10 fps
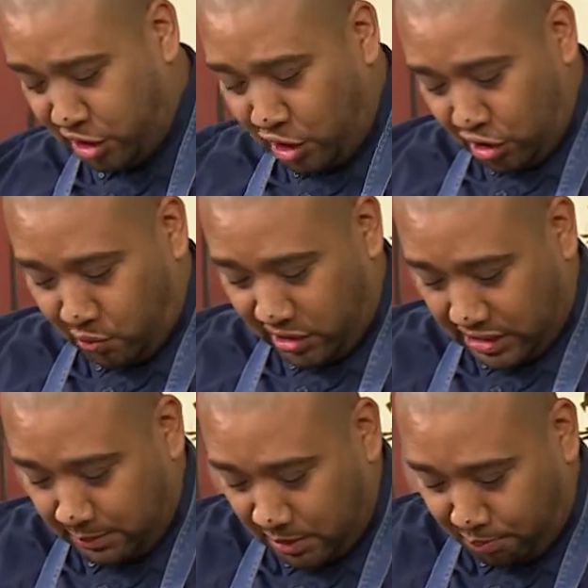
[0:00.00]
is you want
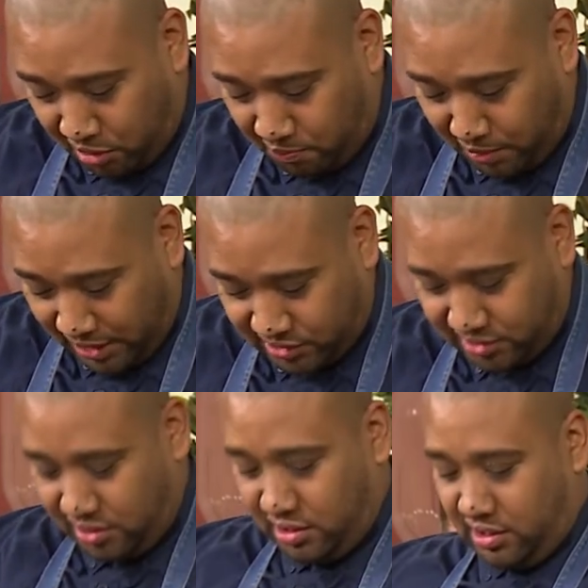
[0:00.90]
to keep that bottom
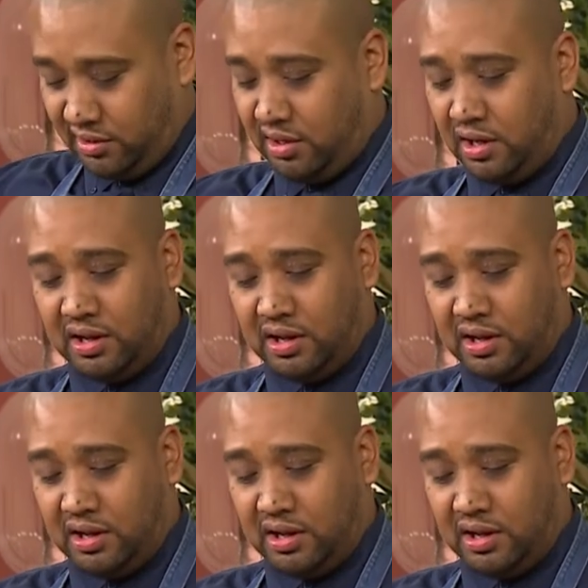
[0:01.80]
base in.